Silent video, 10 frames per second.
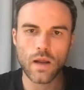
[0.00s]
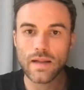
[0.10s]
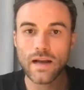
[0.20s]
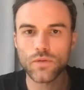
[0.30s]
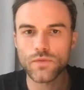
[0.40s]

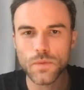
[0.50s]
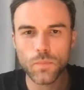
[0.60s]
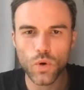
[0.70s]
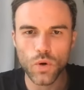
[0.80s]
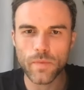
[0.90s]
lack of
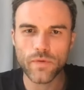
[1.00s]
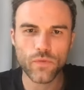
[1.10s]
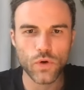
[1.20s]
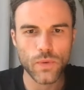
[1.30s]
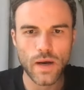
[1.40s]
support
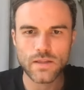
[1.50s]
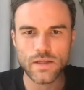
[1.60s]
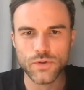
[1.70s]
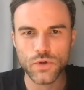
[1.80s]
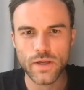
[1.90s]
before you
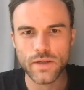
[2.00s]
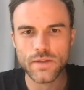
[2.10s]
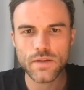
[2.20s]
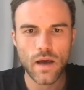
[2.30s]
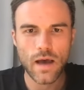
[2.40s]
actually
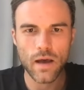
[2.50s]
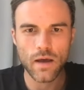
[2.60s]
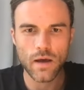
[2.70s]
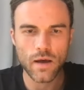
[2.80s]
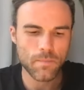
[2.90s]
joined,
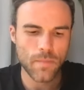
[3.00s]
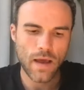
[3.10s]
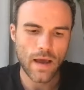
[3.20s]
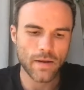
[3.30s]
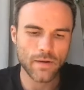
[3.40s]
and
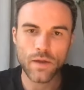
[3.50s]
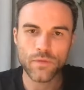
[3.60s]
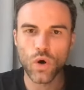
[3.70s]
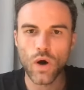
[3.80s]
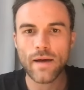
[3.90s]

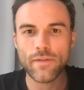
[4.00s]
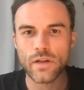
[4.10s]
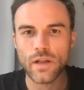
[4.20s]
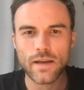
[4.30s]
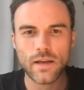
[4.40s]
not
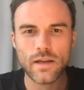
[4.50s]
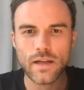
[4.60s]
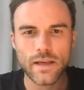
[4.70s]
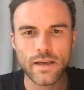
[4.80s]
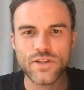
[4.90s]
having like a
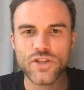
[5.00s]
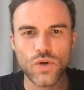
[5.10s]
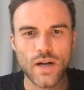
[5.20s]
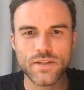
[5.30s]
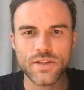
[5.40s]
clear
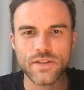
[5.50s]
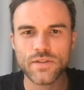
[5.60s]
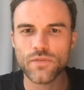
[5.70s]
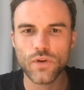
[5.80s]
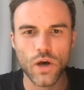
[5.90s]
strategy
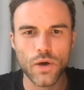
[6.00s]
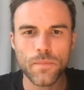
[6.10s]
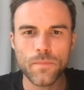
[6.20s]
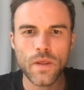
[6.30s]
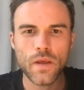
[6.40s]
to follow.
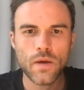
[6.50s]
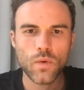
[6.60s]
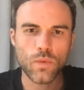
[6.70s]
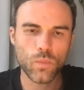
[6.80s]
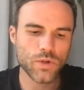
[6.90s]

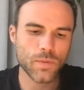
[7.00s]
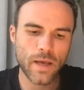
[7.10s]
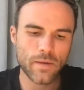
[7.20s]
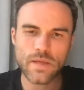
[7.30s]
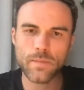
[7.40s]
Would you
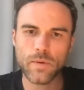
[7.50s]
be able to